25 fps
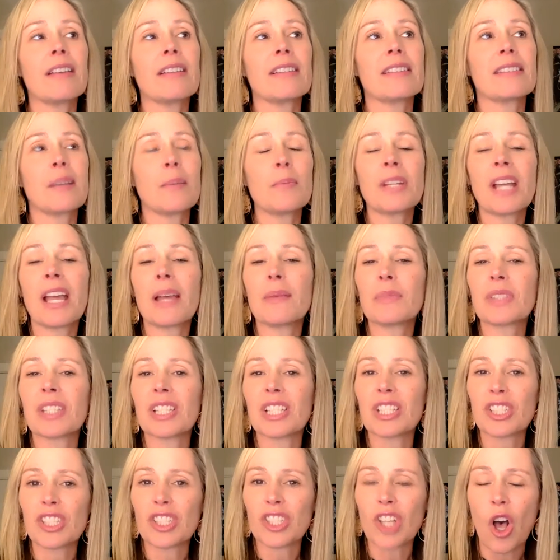sometimes
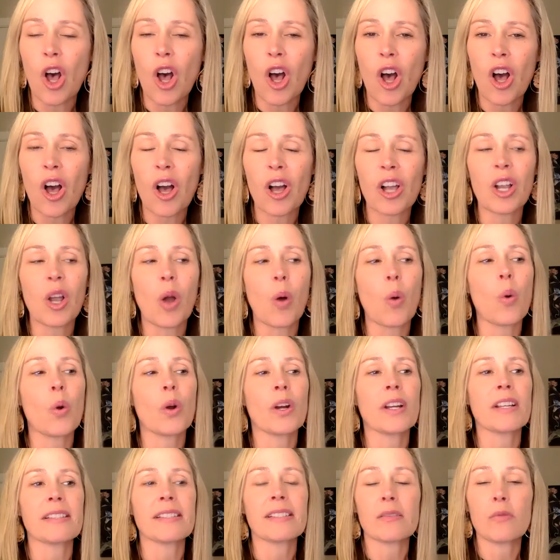a song
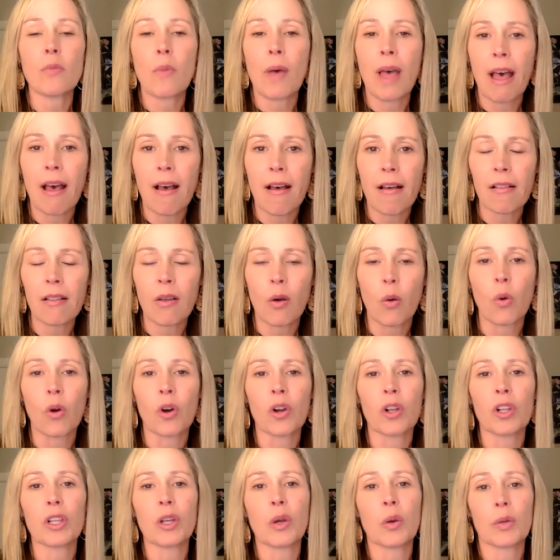or a smell
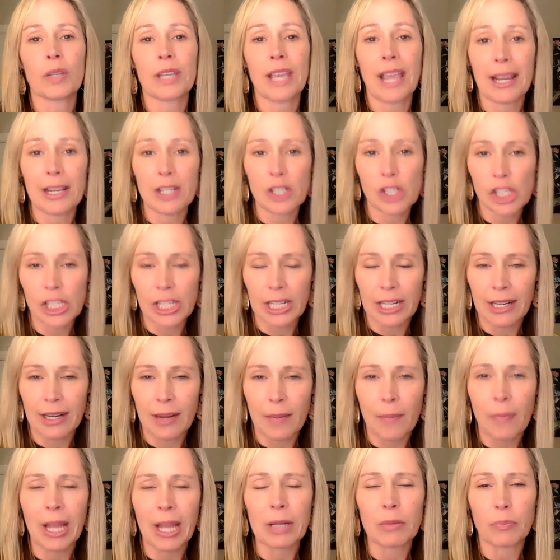or a
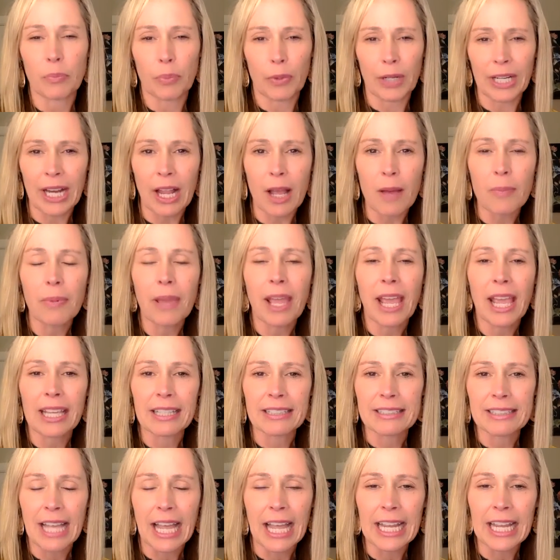location might bring up
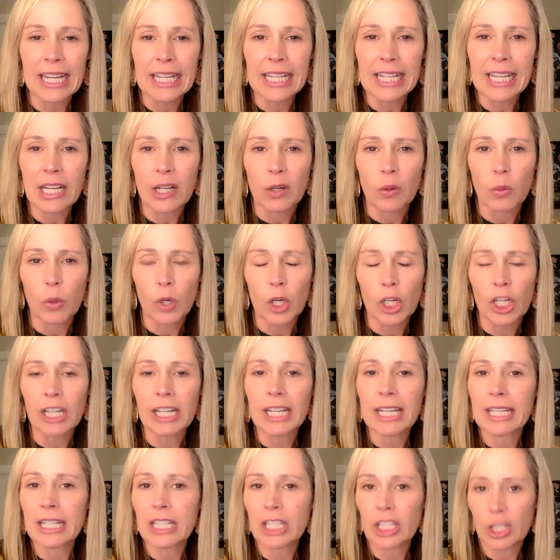anxiety and
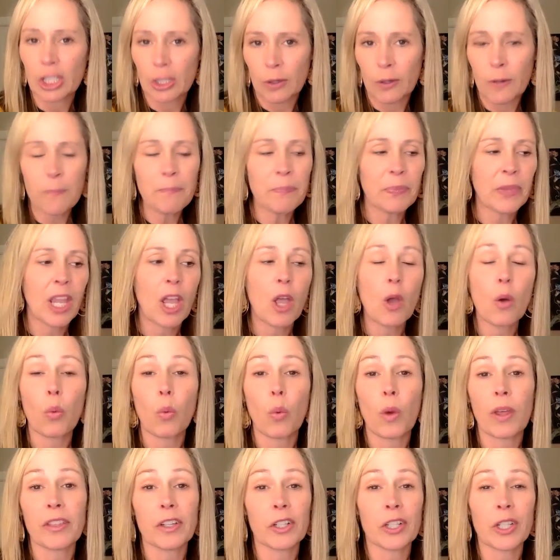worry in you,
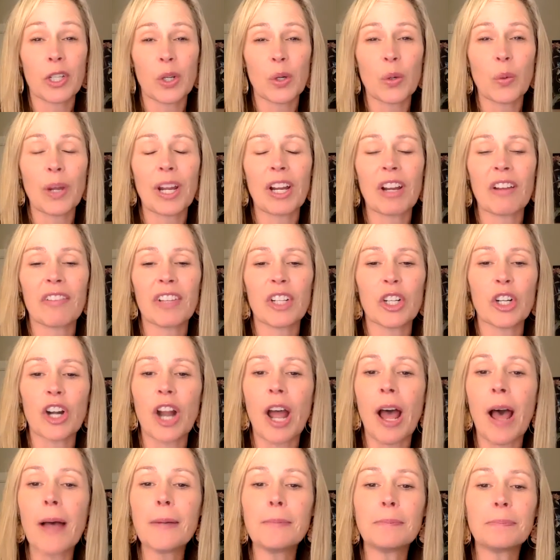whether you're aware of it or
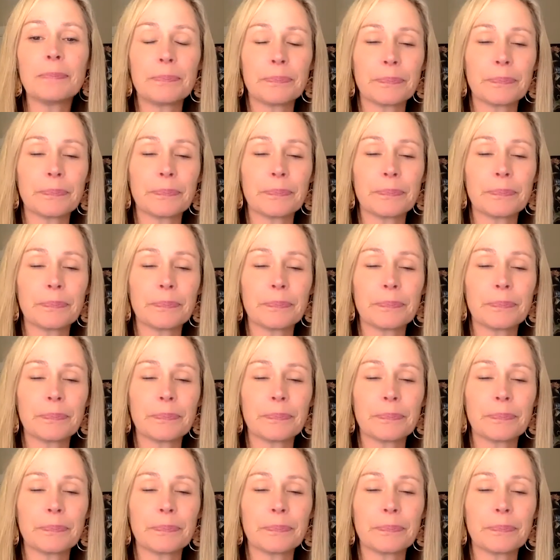not.